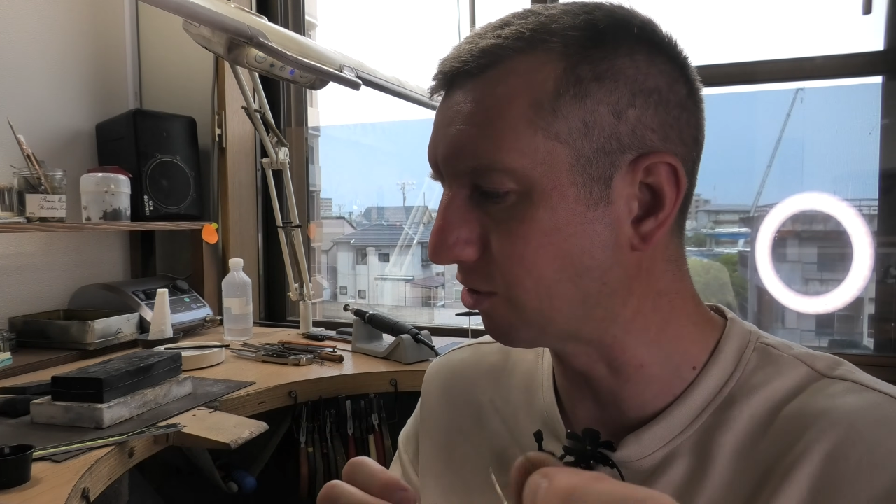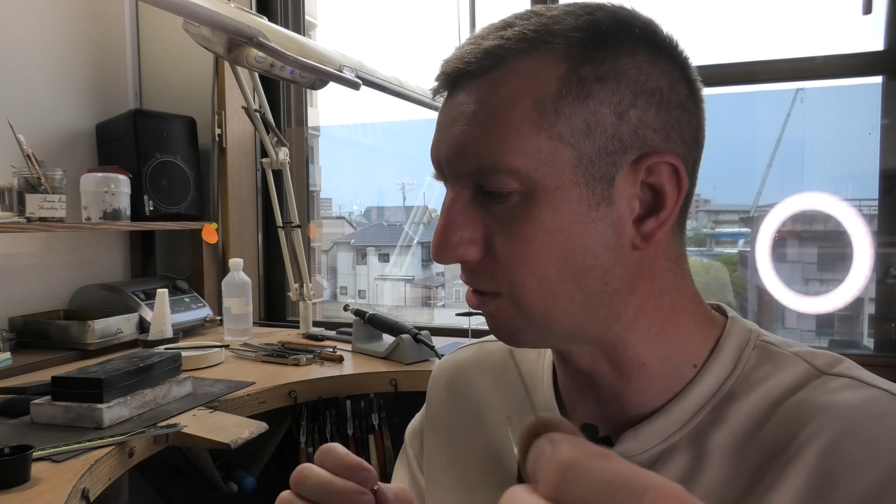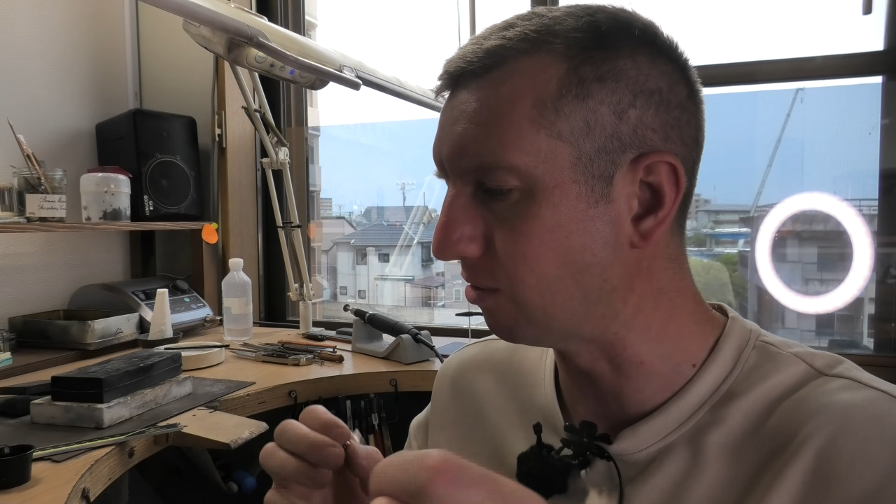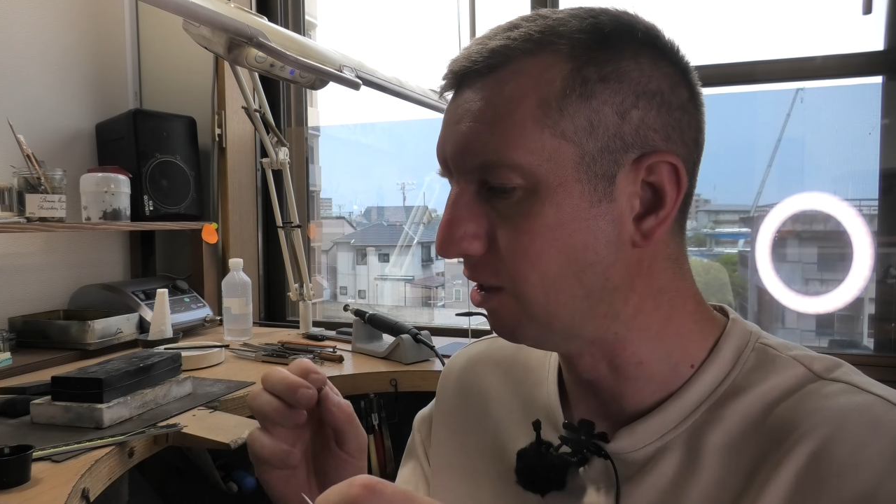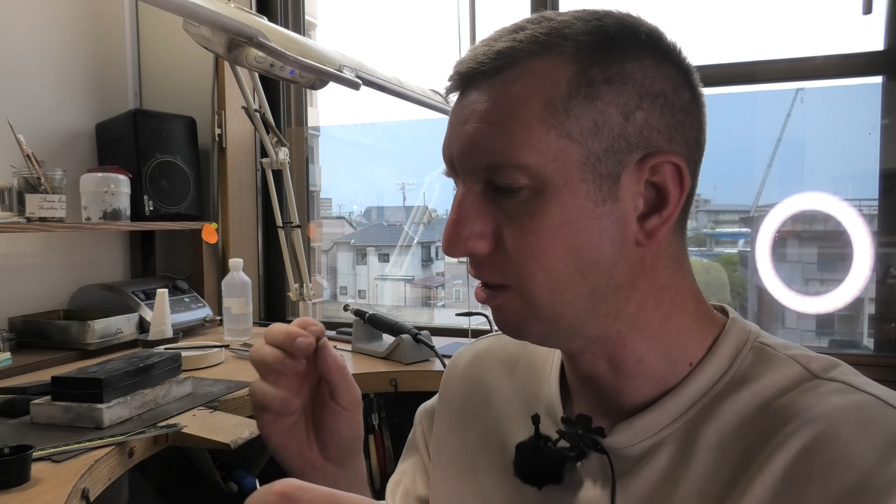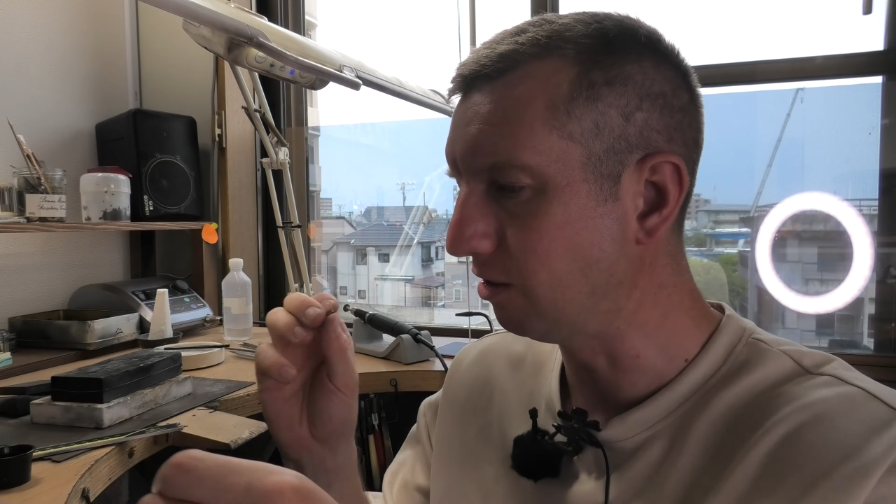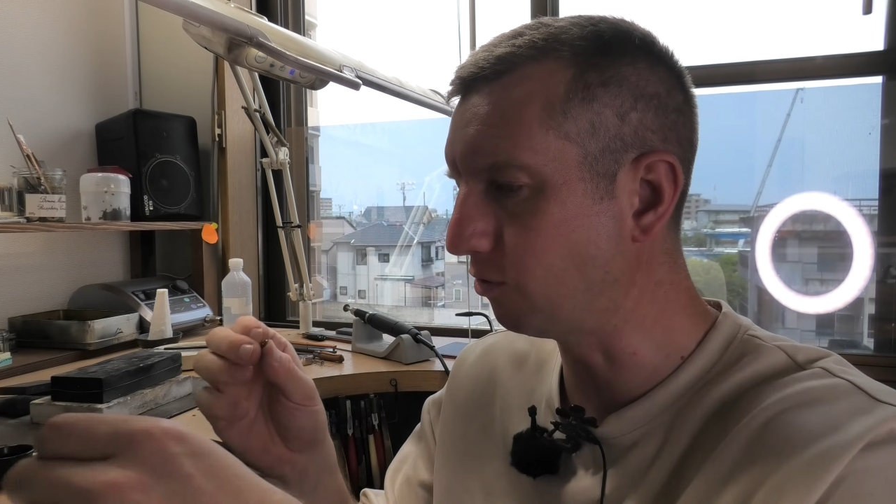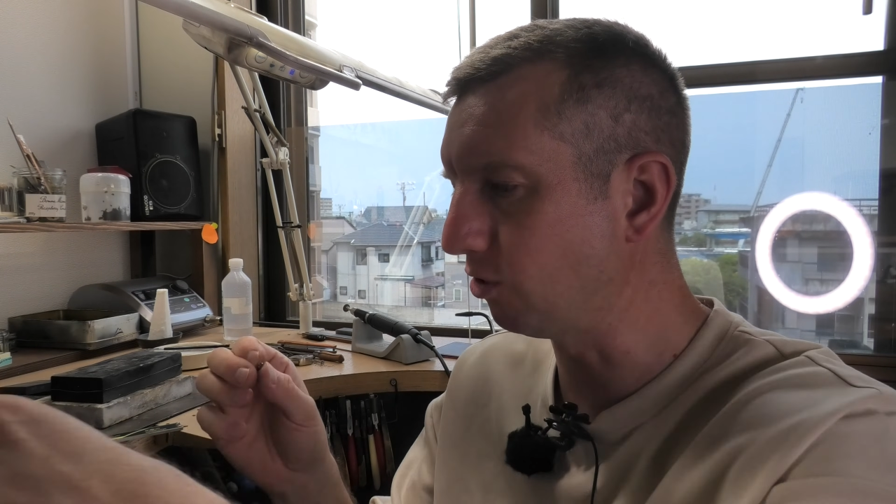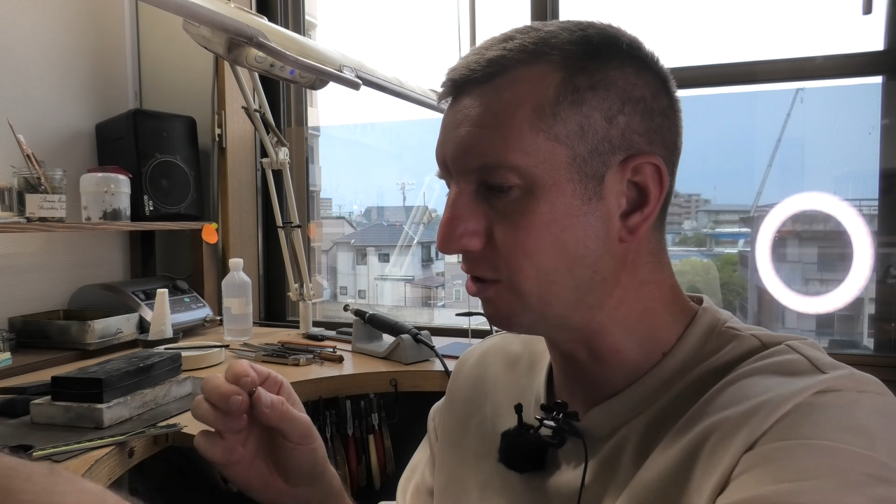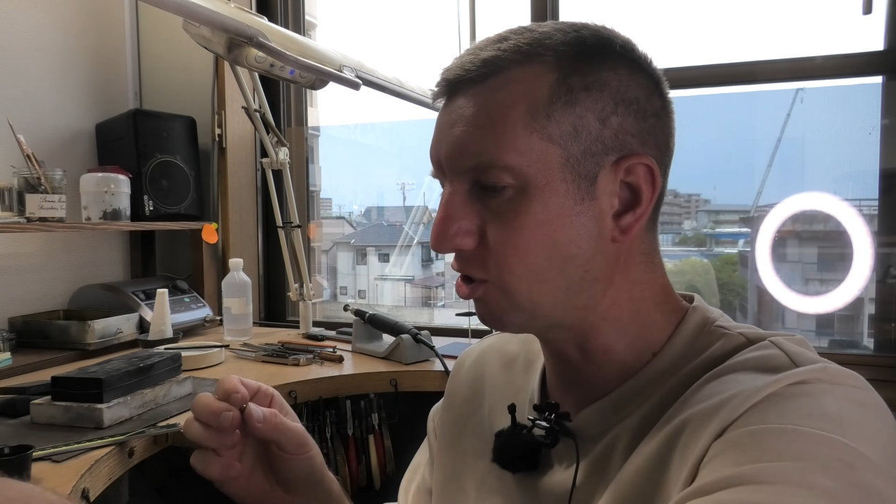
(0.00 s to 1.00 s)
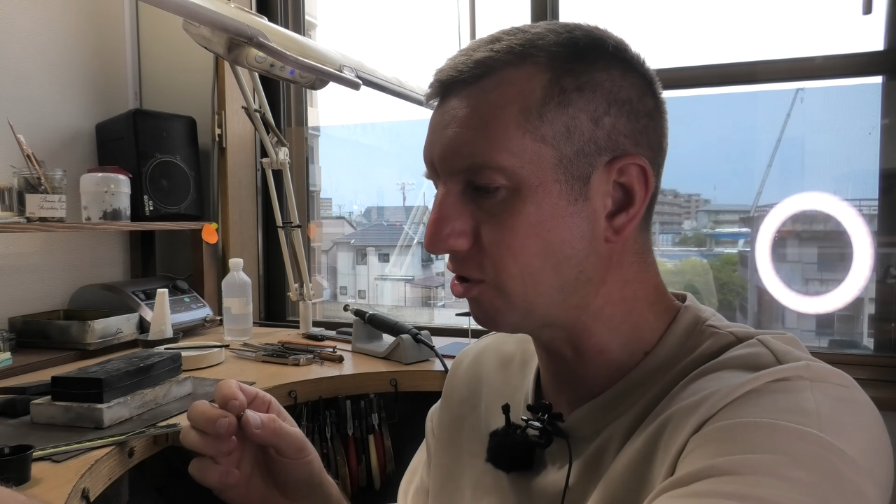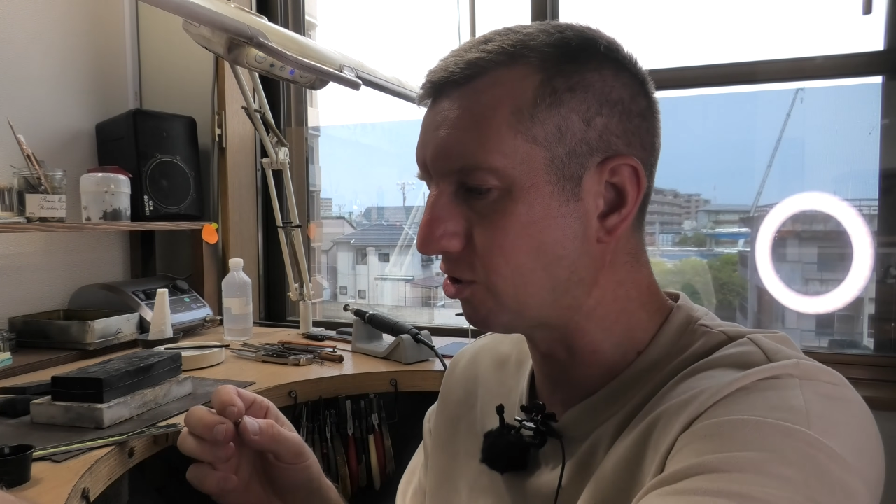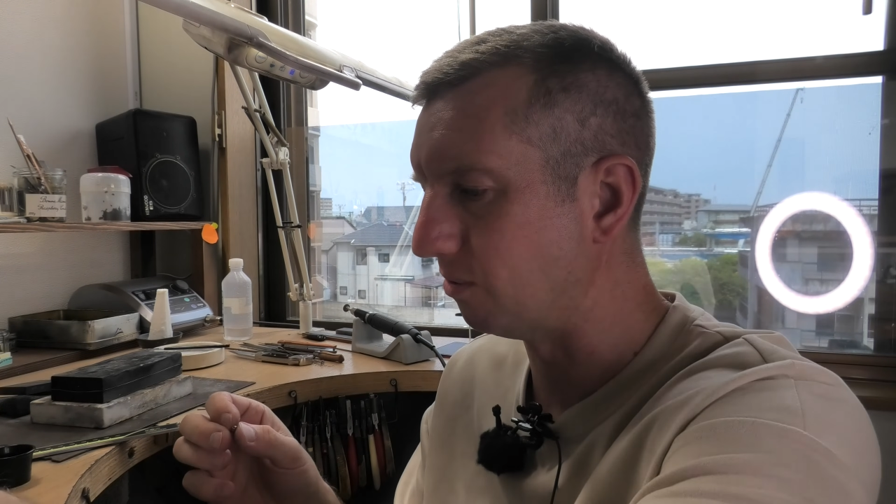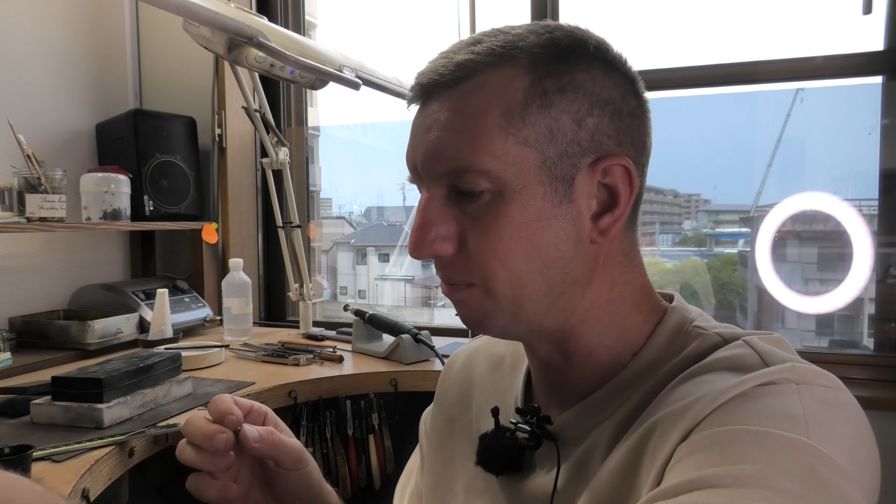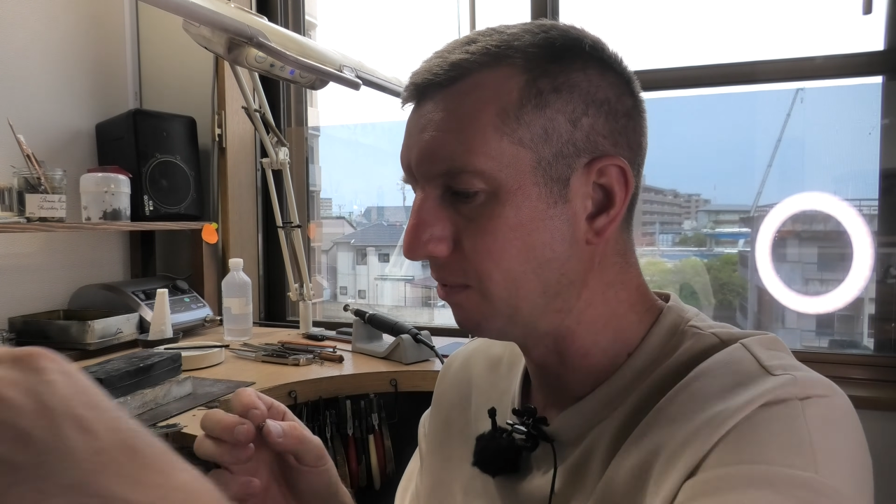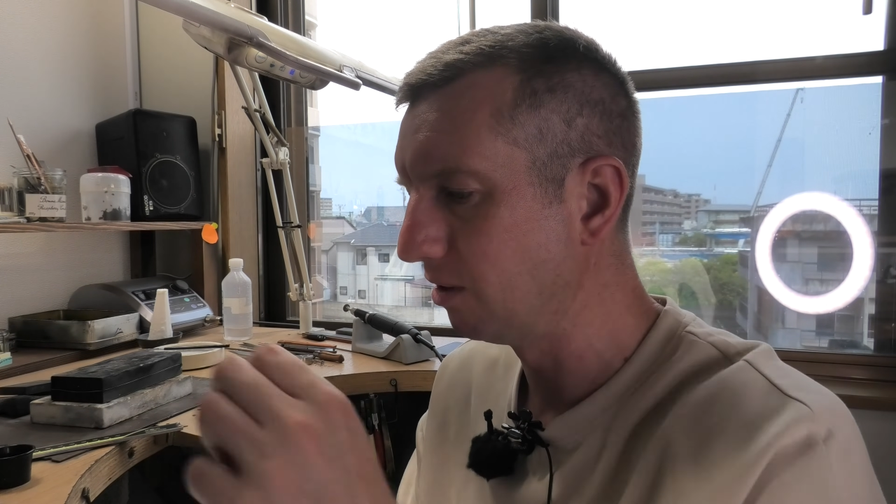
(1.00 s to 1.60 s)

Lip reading: So you've got to adjust them.